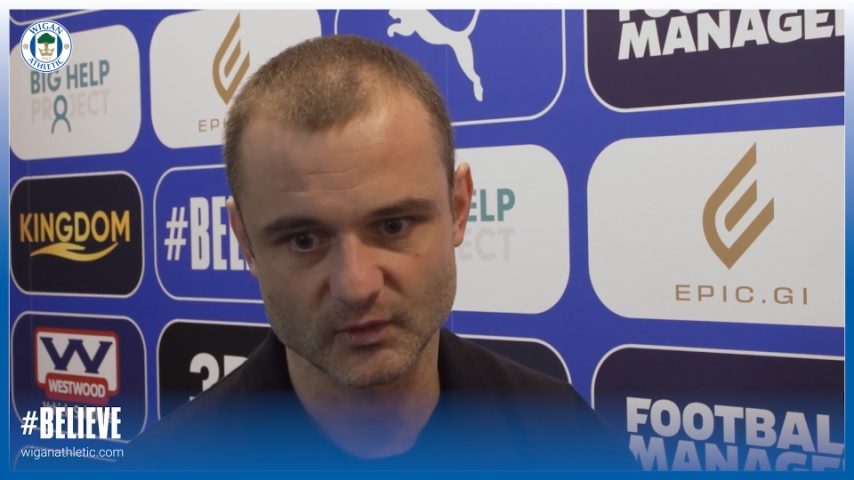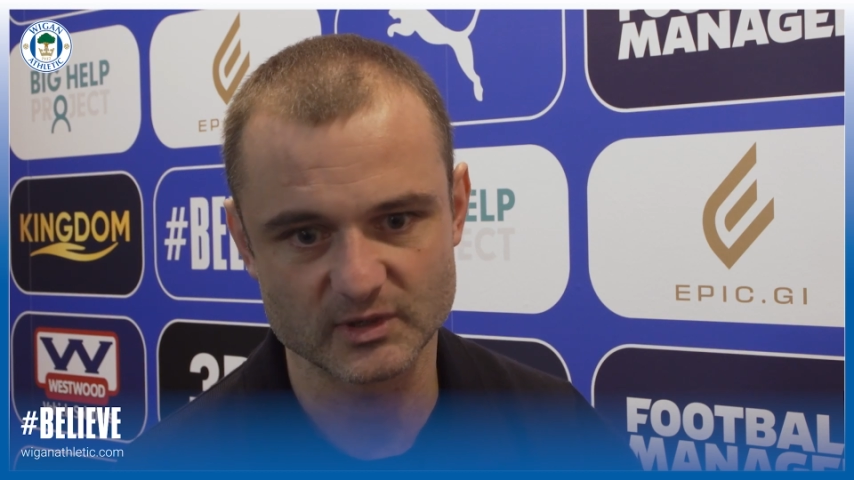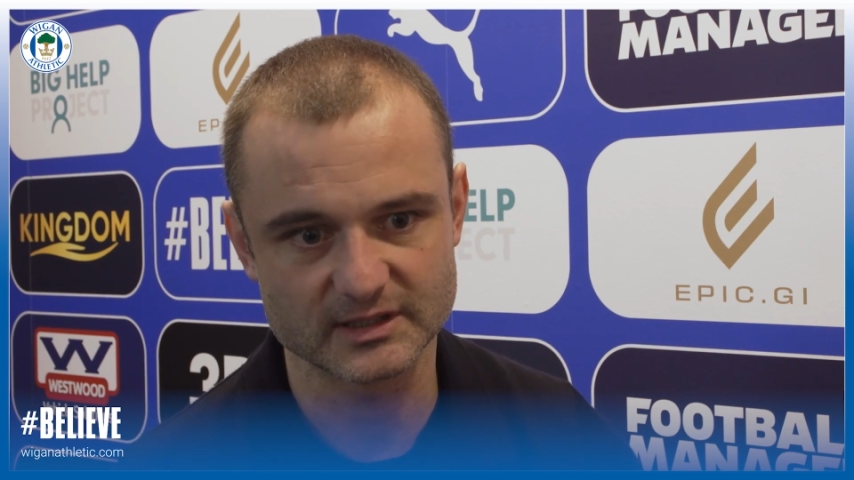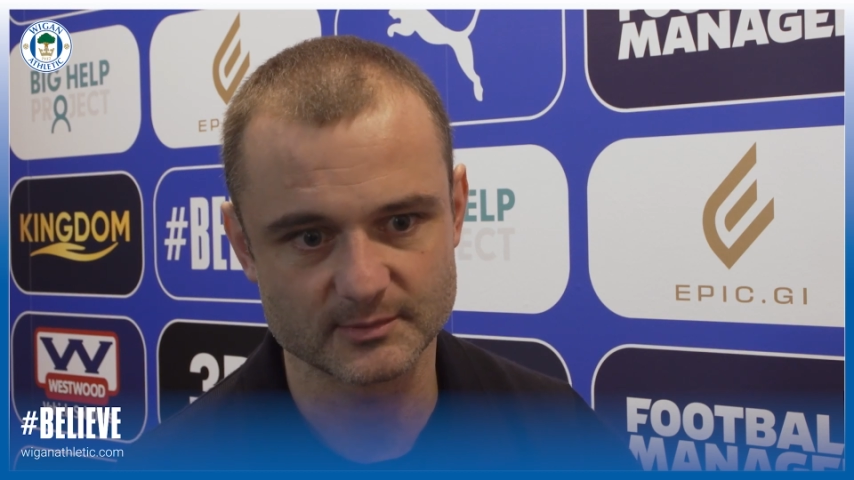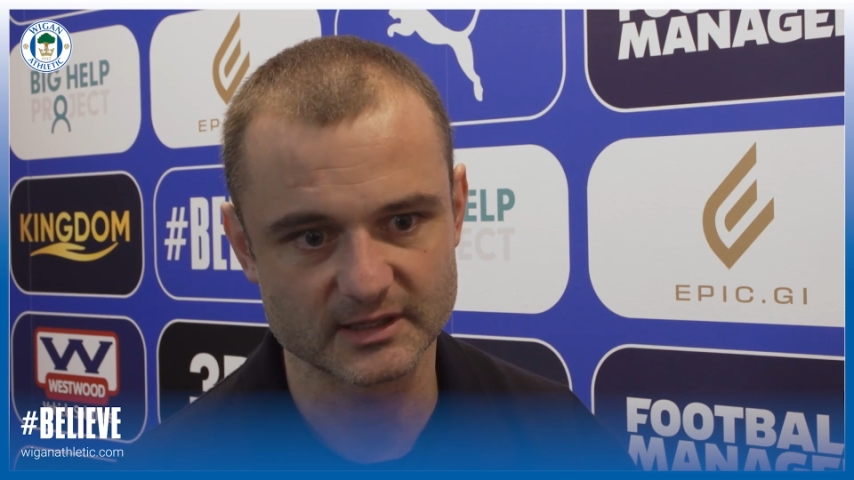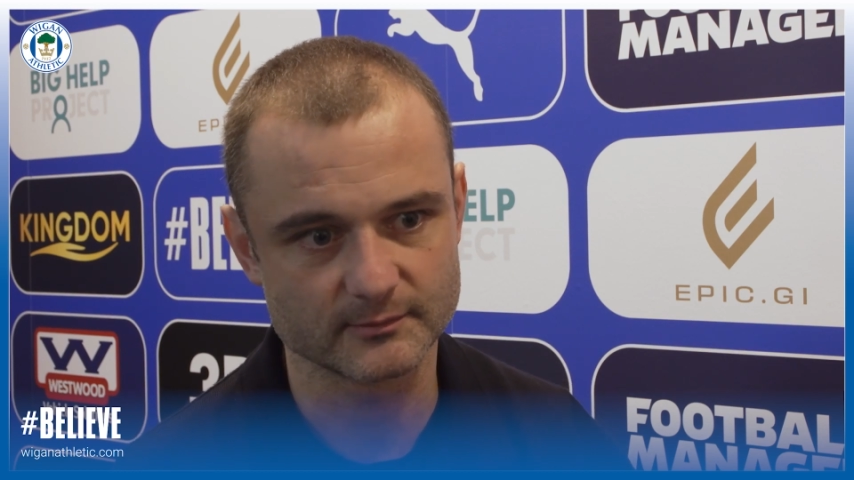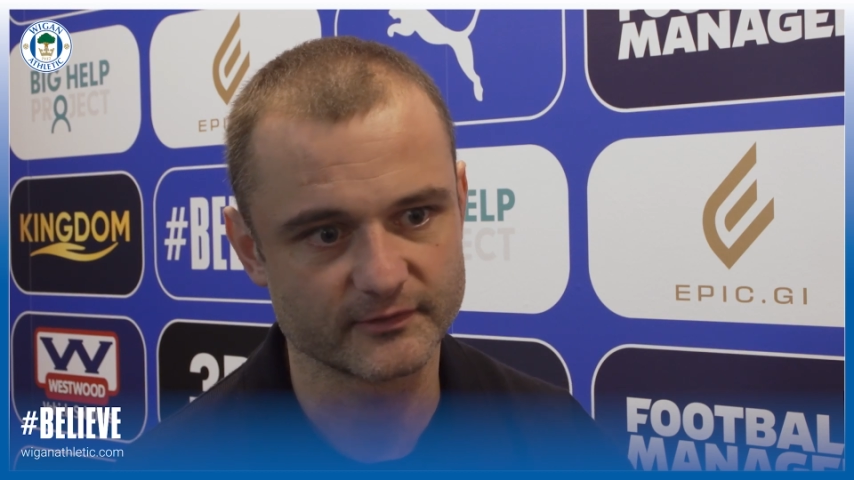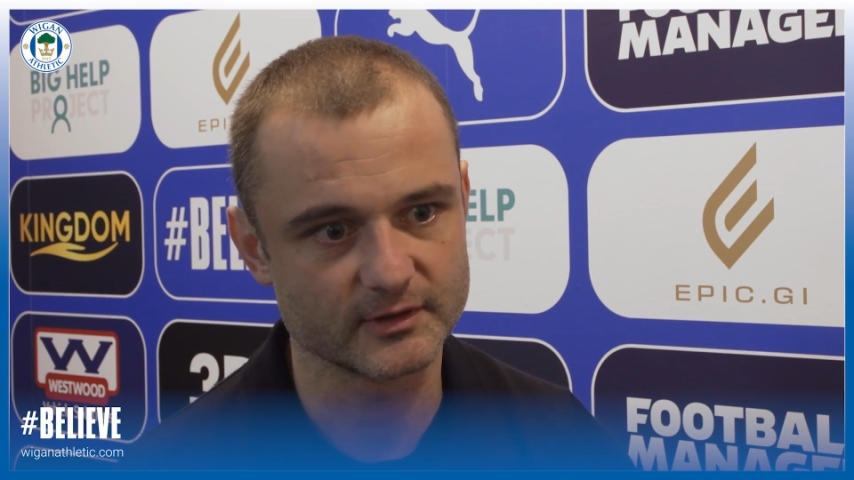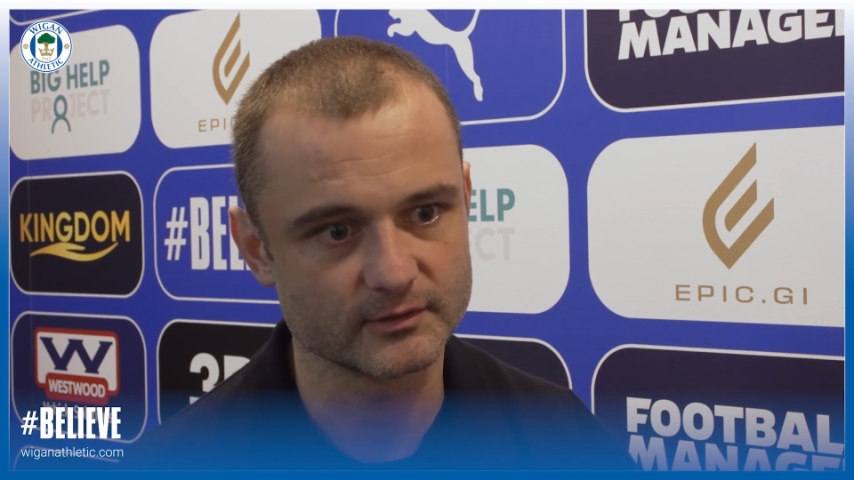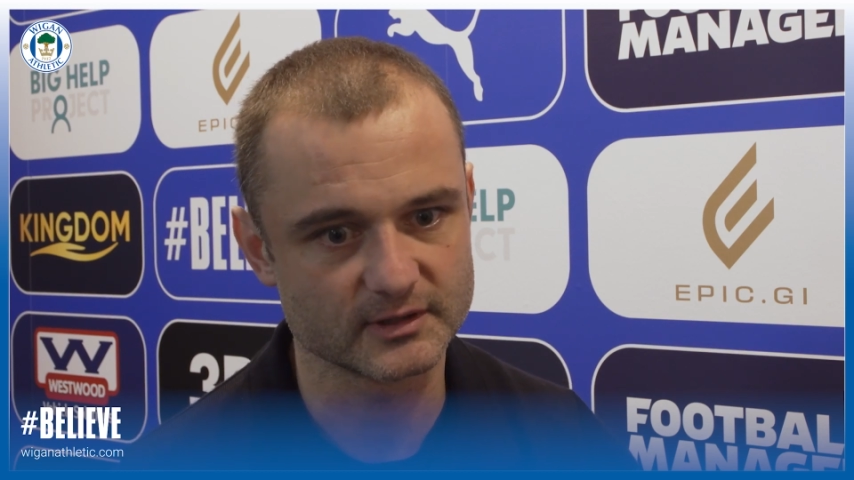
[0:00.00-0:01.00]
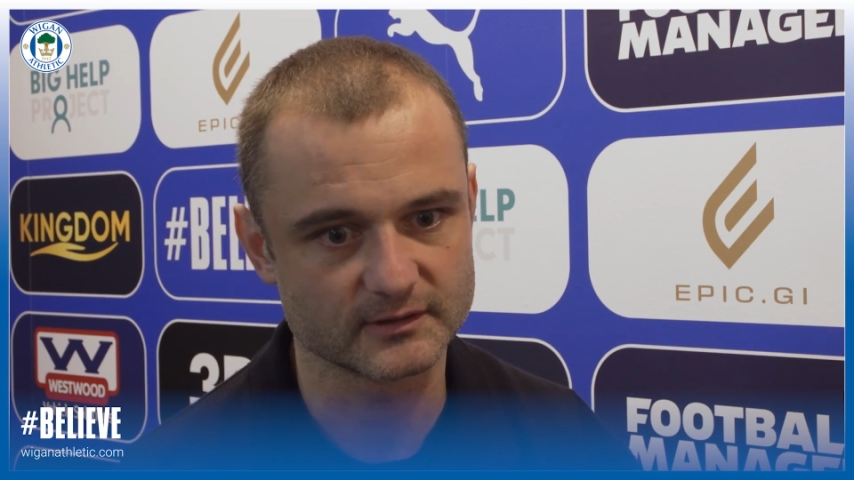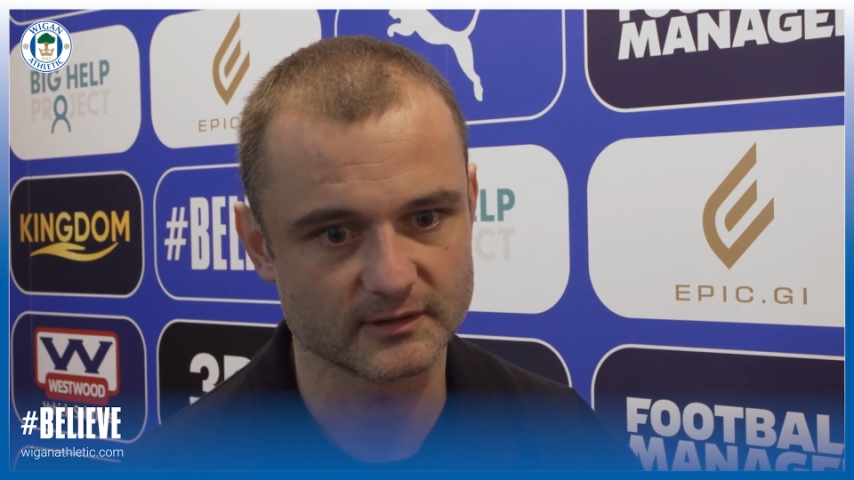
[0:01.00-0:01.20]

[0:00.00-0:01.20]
We need to make them feel that